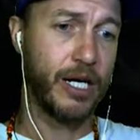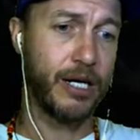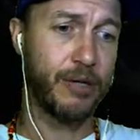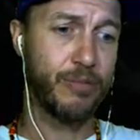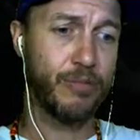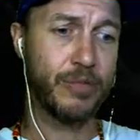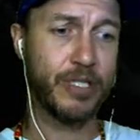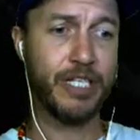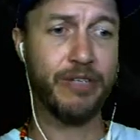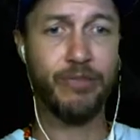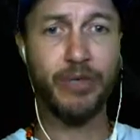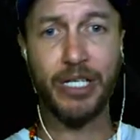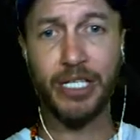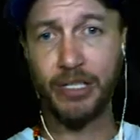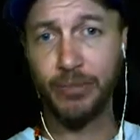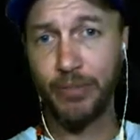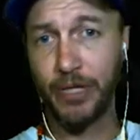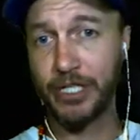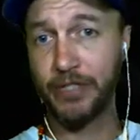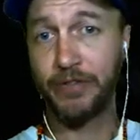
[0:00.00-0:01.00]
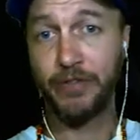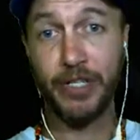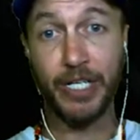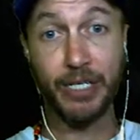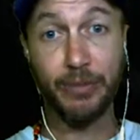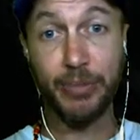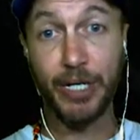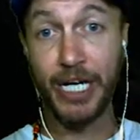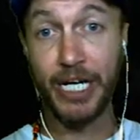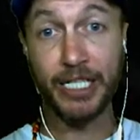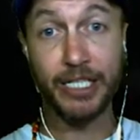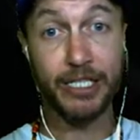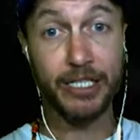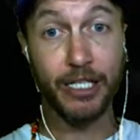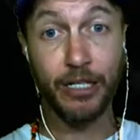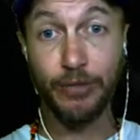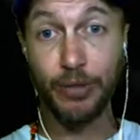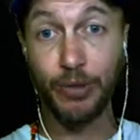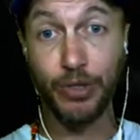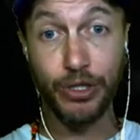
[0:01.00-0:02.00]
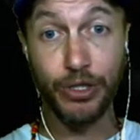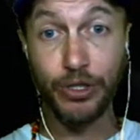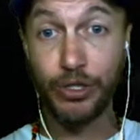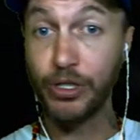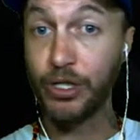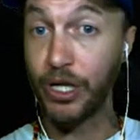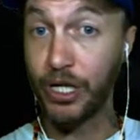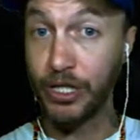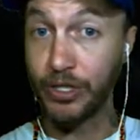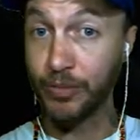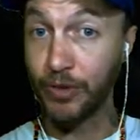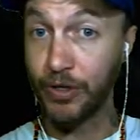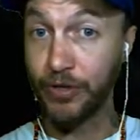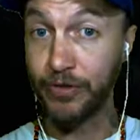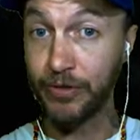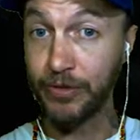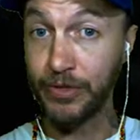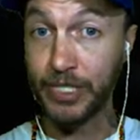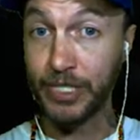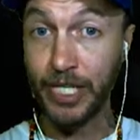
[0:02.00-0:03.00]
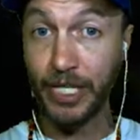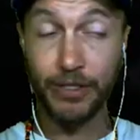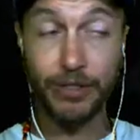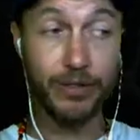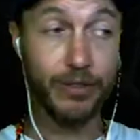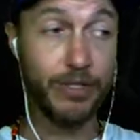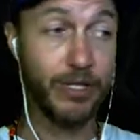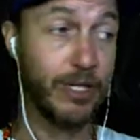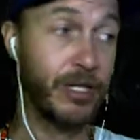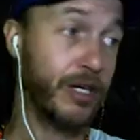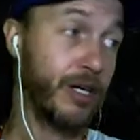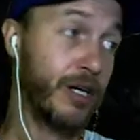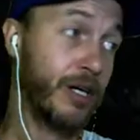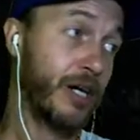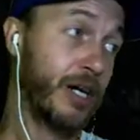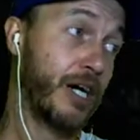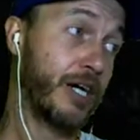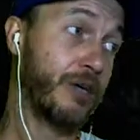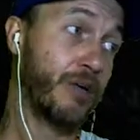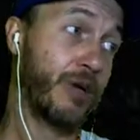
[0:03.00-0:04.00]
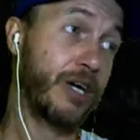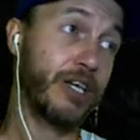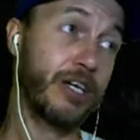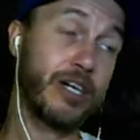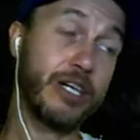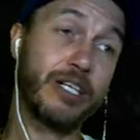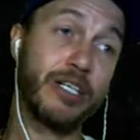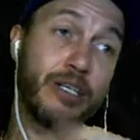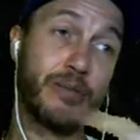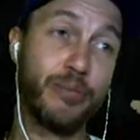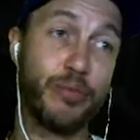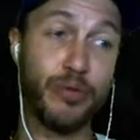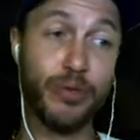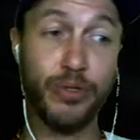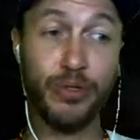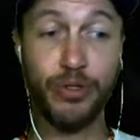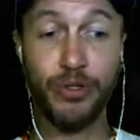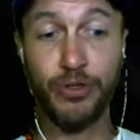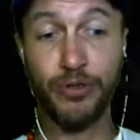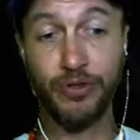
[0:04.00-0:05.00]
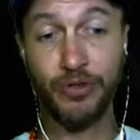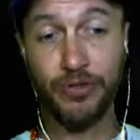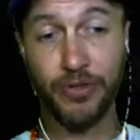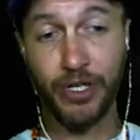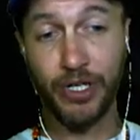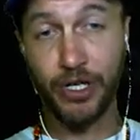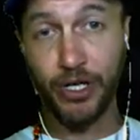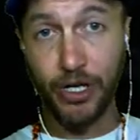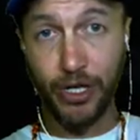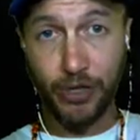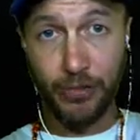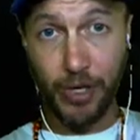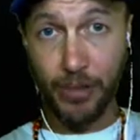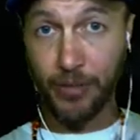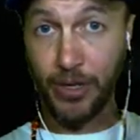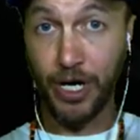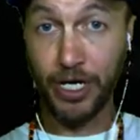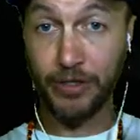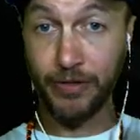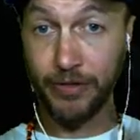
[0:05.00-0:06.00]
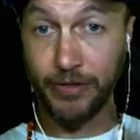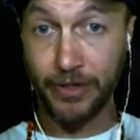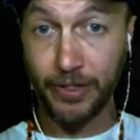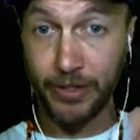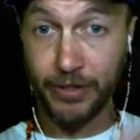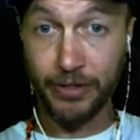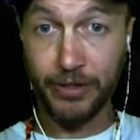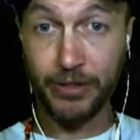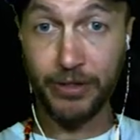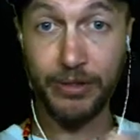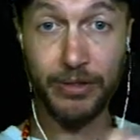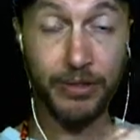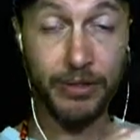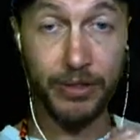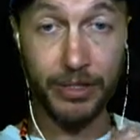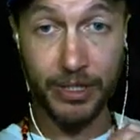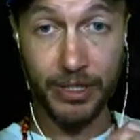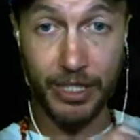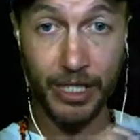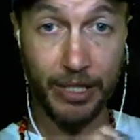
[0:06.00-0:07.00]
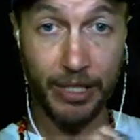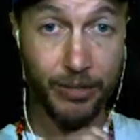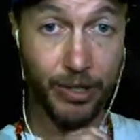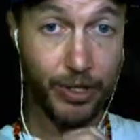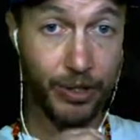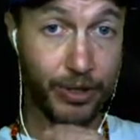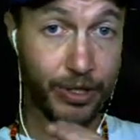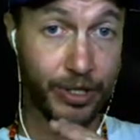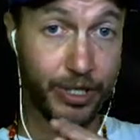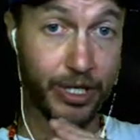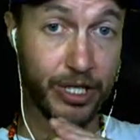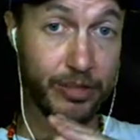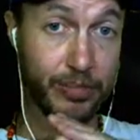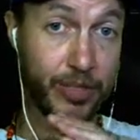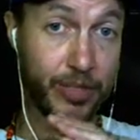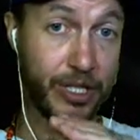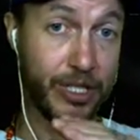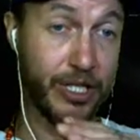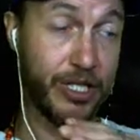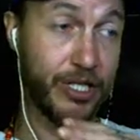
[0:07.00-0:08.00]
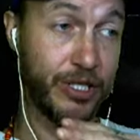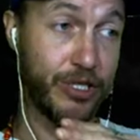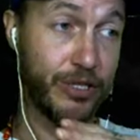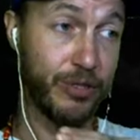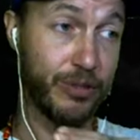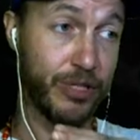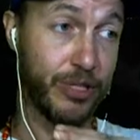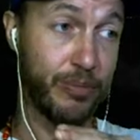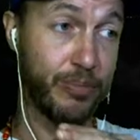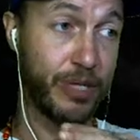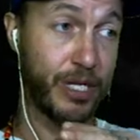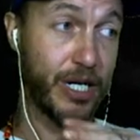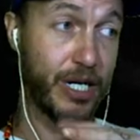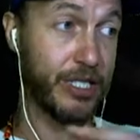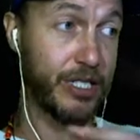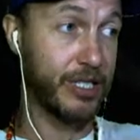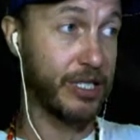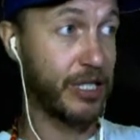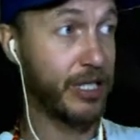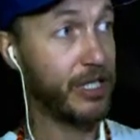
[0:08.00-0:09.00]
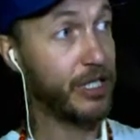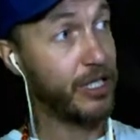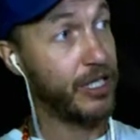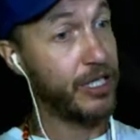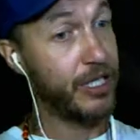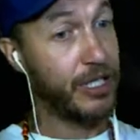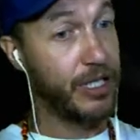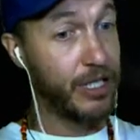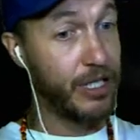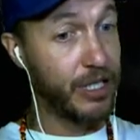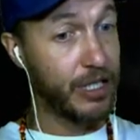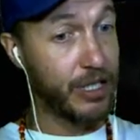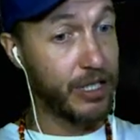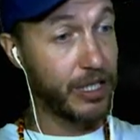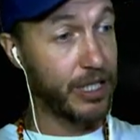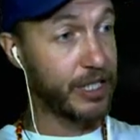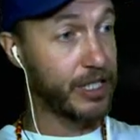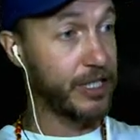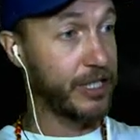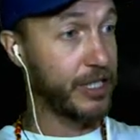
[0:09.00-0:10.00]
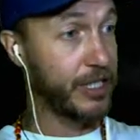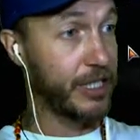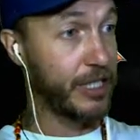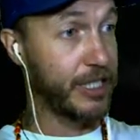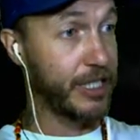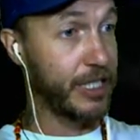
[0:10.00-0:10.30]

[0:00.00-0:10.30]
give me as much feedback, tell me what you guys want from the channel, any way that I can improve. I know my microphone and my audio has been an issue in the past, like the